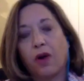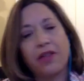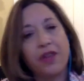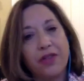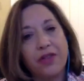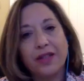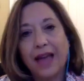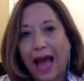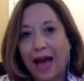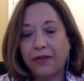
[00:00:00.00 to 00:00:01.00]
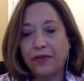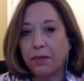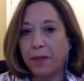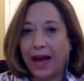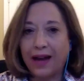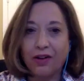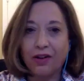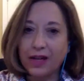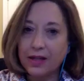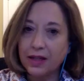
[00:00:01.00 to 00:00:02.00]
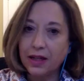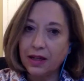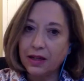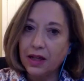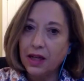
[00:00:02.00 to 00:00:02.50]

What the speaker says: I think that's half of the battle, isn't it?